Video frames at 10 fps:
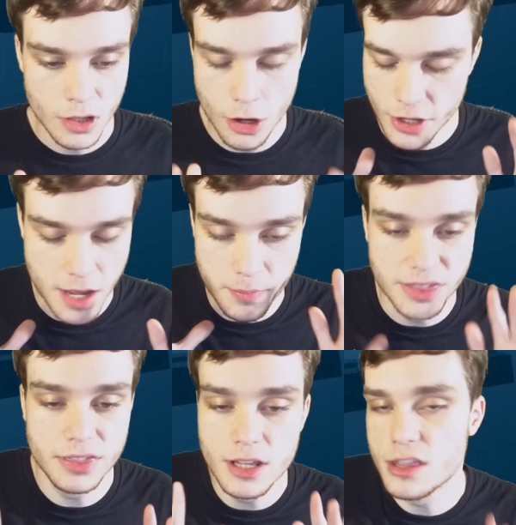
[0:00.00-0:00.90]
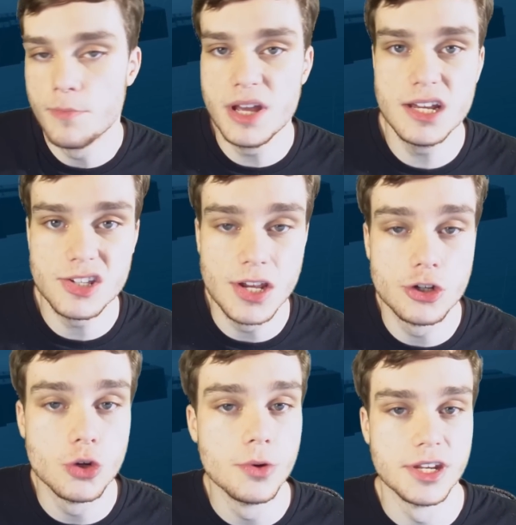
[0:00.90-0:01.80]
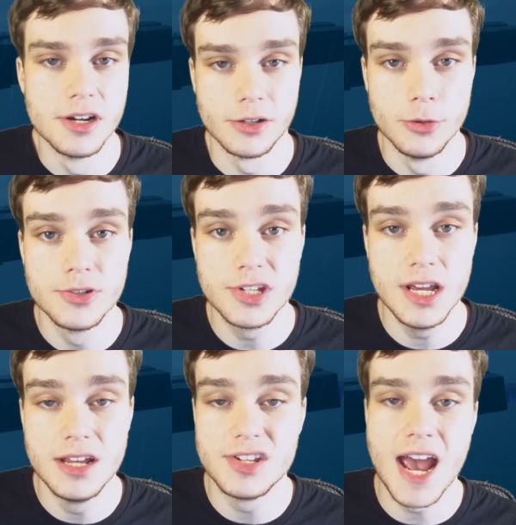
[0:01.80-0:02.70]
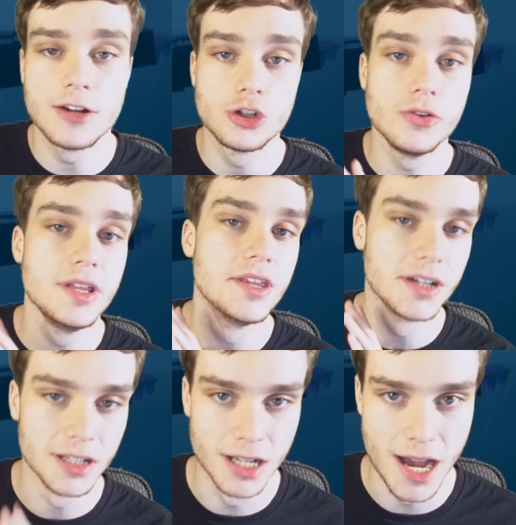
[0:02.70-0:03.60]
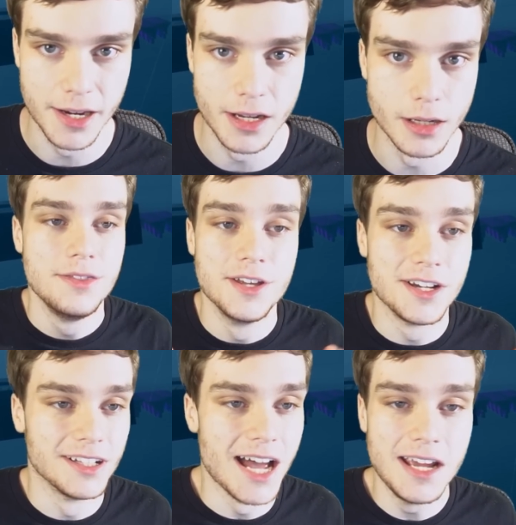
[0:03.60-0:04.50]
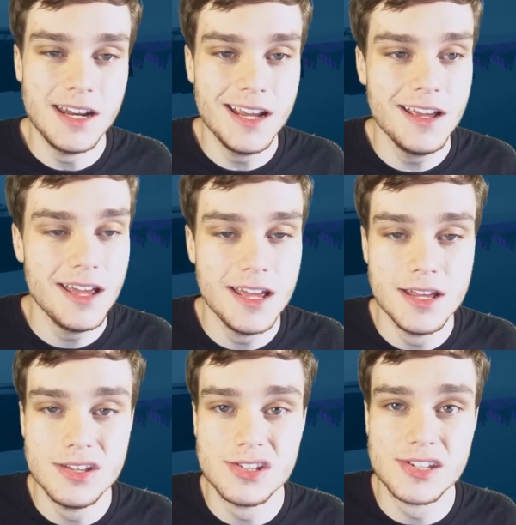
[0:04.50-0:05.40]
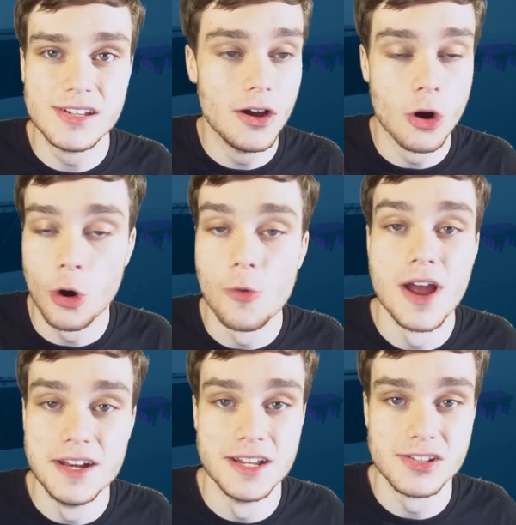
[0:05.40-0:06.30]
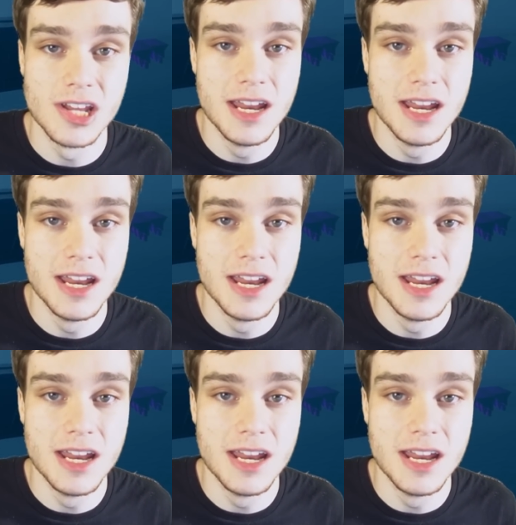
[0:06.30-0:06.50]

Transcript: Okay, but the biggest issue with Knuckles is actually the gliding. The gliding is horrendous.